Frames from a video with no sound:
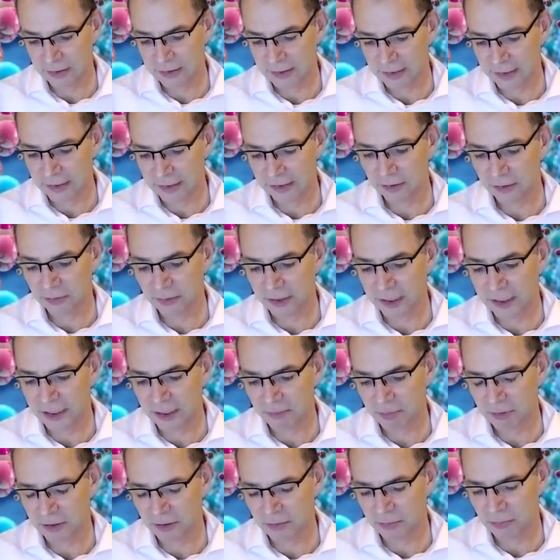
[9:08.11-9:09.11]
decrease
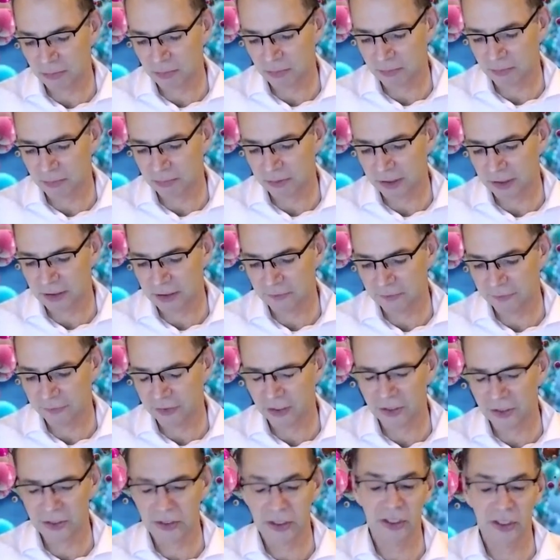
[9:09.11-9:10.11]
between the
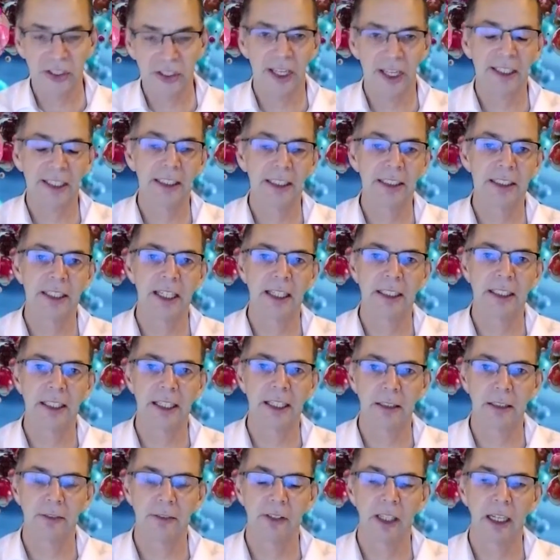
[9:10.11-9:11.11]
first and second
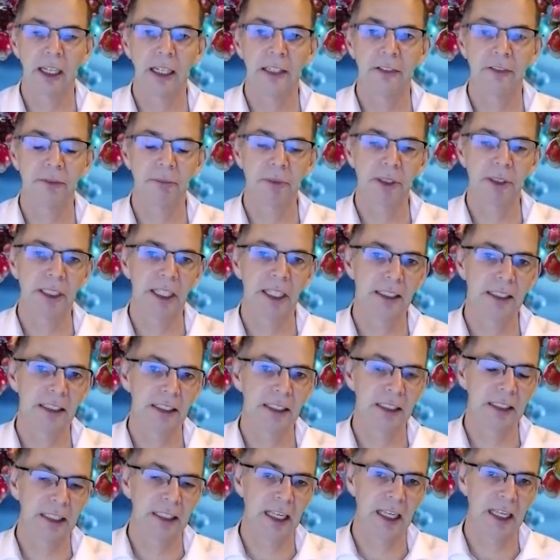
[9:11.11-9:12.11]
decade of life, but
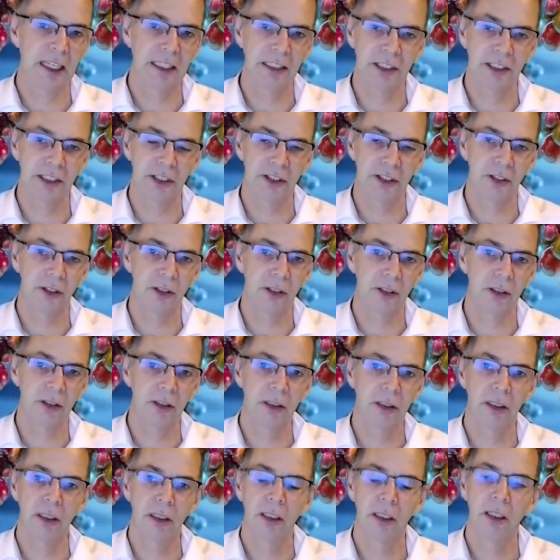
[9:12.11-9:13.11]
then tends
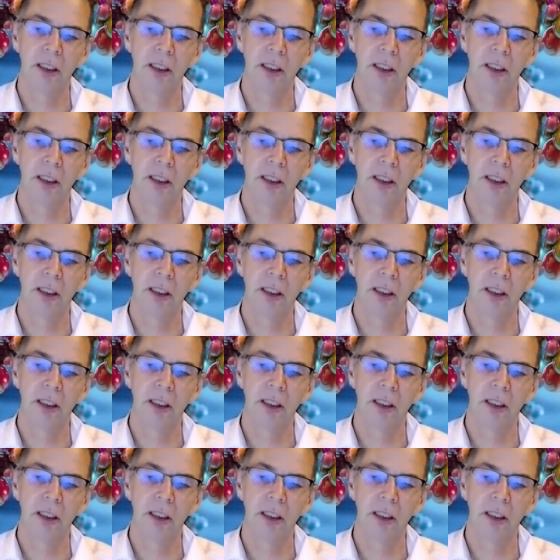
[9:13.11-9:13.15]
to